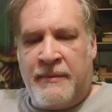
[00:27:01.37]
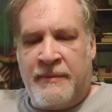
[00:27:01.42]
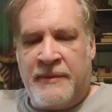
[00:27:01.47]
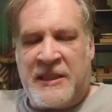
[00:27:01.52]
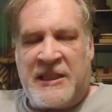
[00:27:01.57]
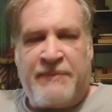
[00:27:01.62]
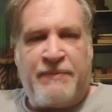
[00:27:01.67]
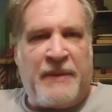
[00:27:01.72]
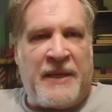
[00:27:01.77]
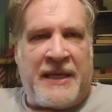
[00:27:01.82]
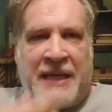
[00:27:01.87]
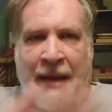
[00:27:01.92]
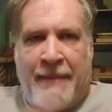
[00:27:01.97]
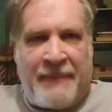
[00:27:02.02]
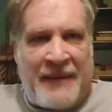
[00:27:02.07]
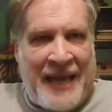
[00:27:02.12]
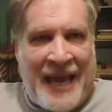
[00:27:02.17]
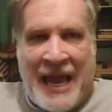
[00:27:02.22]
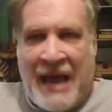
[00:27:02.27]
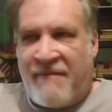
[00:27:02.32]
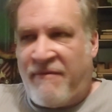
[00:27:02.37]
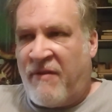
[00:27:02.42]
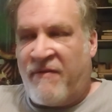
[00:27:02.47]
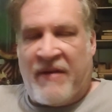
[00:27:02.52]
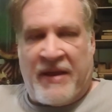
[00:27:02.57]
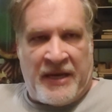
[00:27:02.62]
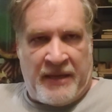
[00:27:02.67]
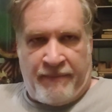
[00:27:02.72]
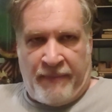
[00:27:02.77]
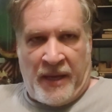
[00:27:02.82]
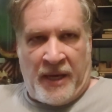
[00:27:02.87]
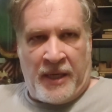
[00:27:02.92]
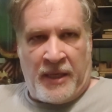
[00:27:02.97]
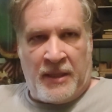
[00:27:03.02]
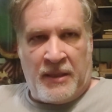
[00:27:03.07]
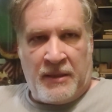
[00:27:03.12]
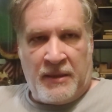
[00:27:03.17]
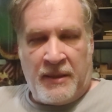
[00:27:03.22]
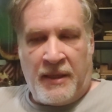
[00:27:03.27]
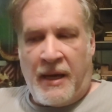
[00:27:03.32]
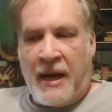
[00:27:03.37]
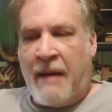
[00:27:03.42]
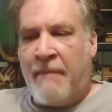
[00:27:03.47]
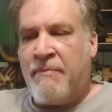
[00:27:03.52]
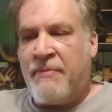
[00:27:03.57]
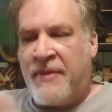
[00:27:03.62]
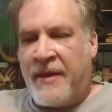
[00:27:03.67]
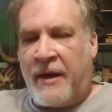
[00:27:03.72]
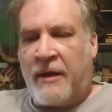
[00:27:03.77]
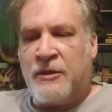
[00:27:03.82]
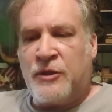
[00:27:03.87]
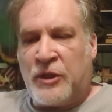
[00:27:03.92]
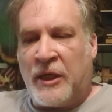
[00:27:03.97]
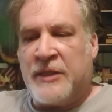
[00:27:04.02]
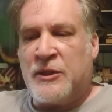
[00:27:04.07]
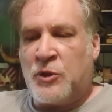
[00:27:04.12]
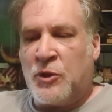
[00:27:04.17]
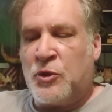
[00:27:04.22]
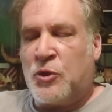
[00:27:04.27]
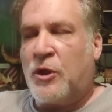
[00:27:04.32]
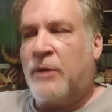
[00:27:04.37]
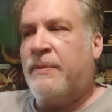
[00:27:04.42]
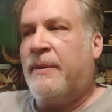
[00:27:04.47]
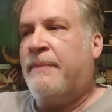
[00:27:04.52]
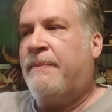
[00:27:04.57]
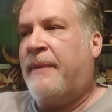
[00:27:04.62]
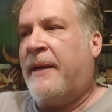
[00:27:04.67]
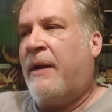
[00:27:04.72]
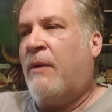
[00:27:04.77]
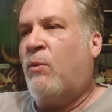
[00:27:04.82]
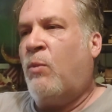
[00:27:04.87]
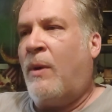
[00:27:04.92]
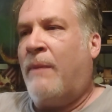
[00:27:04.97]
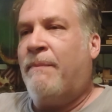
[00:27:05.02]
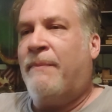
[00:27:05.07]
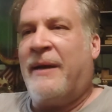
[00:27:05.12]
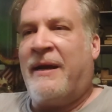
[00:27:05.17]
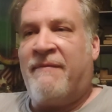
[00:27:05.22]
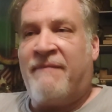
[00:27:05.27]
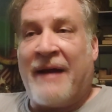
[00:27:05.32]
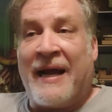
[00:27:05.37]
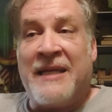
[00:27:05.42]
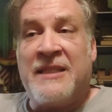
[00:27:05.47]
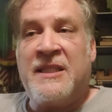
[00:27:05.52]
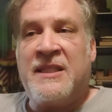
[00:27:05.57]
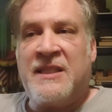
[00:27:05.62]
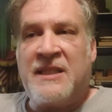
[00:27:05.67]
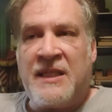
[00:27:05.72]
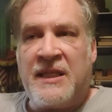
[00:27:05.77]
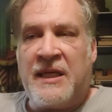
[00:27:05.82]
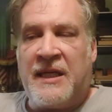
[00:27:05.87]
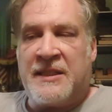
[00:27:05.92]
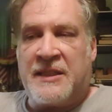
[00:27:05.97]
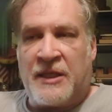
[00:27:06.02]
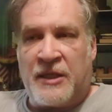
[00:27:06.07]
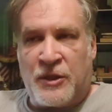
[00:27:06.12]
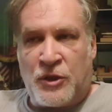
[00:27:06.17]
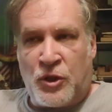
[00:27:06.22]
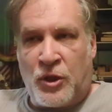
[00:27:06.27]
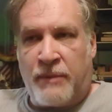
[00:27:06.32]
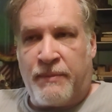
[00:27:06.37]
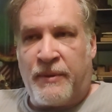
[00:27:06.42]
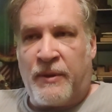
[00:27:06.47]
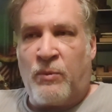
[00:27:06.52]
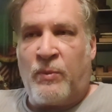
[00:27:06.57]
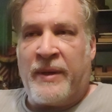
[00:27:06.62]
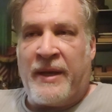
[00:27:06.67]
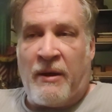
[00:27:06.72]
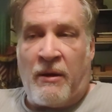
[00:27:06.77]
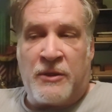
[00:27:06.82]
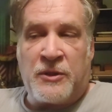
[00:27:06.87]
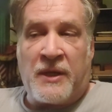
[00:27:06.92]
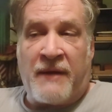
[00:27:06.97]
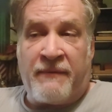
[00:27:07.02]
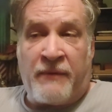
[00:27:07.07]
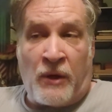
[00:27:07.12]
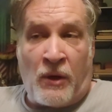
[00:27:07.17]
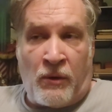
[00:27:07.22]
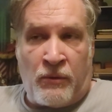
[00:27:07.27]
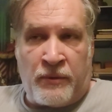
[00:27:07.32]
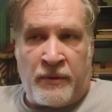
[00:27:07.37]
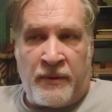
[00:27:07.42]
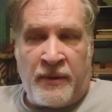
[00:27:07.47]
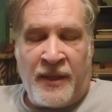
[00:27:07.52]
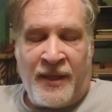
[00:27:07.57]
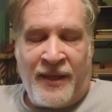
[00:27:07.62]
speak on behalf of anybody. I'm there just to interpret, but if I see as an interpreter, we also have an oath.